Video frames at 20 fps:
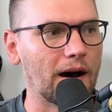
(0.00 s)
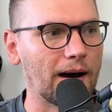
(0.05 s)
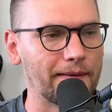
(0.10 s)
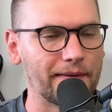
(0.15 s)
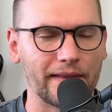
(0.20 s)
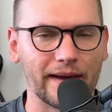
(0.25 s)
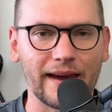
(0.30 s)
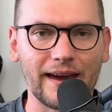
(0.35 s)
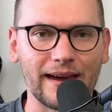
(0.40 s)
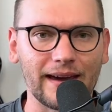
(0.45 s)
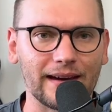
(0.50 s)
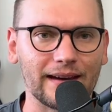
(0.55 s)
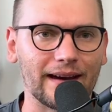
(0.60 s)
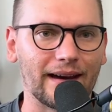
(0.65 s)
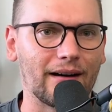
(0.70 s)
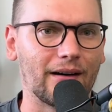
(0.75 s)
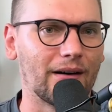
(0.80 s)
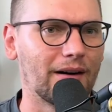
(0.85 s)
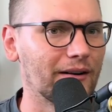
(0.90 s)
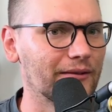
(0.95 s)
They
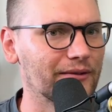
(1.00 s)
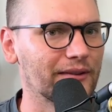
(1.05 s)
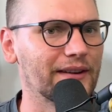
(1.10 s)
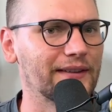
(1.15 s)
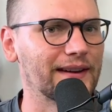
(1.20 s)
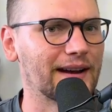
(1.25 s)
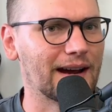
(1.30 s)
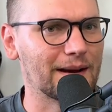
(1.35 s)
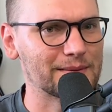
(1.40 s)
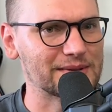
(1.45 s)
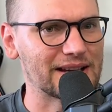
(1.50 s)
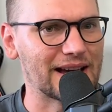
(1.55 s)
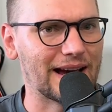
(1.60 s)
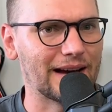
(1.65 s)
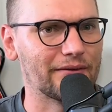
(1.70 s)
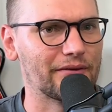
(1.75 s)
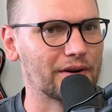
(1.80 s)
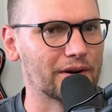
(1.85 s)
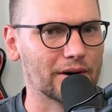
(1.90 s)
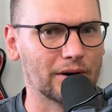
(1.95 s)
oftentimes
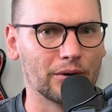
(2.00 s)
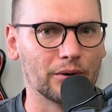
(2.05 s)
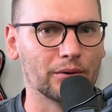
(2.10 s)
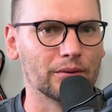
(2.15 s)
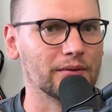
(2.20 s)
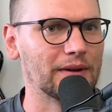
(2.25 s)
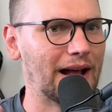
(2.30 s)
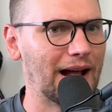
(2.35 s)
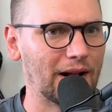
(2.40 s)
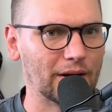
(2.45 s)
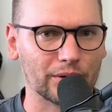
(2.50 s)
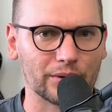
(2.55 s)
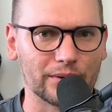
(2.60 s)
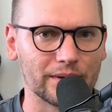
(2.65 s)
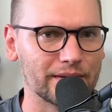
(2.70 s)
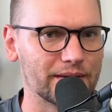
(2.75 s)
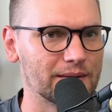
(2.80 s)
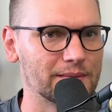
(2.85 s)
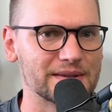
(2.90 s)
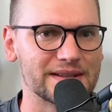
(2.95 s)
have their own
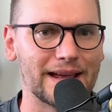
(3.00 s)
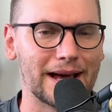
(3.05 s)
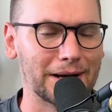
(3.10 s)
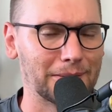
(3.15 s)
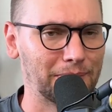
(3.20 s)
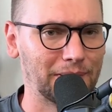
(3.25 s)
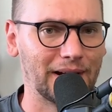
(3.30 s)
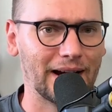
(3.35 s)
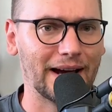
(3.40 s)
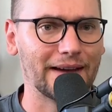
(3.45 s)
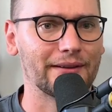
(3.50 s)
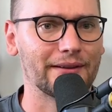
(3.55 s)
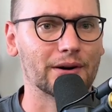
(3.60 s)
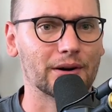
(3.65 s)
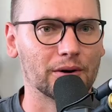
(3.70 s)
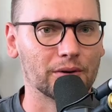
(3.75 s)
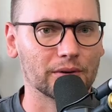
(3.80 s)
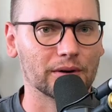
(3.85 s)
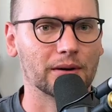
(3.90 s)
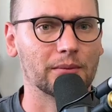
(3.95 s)
algorithms that apply their
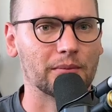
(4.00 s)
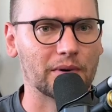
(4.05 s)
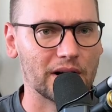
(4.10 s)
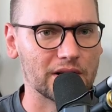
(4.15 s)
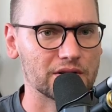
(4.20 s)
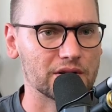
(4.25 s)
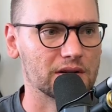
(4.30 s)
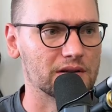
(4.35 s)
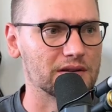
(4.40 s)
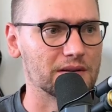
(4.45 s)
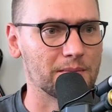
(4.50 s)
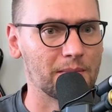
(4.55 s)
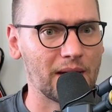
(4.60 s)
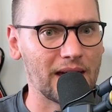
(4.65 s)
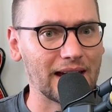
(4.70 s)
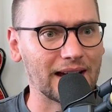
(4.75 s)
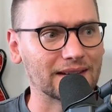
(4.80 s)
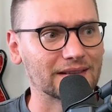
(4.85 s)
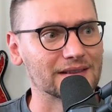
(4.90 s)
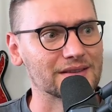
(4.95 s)
own compression to
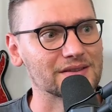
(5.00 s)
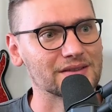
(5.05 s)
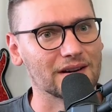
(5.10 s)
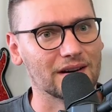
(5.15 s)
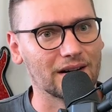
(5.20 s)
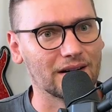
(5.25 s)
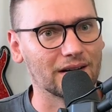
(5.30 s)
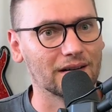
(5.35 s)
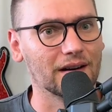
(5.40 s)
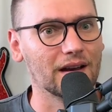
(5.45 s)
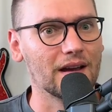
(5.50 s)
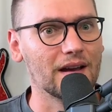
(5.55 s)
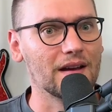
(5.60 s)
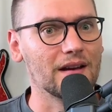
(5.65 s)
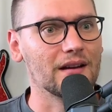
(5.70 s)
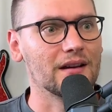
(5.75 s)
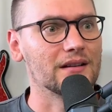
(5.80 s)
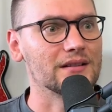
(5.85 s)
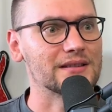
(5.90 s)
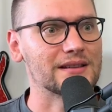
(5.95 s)
make the song
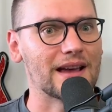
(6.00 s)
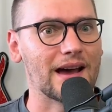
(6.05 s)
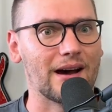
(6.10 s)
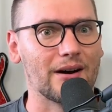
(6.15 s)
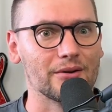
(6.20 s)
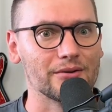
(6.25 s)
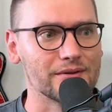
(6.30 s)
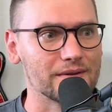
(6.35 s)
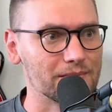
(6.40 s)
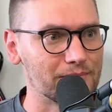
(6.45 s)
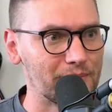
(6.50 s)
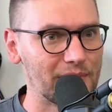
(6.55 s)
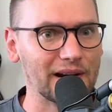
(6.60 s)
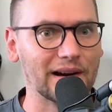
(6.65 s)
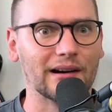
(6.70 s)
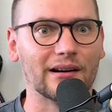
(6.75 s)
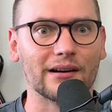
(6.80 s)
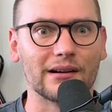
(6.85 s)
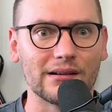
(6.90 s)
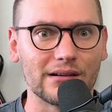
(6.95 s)
sound
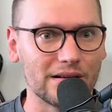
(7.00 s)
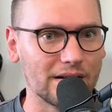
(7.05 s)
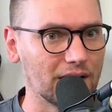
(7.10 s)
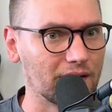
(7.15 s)
bigger,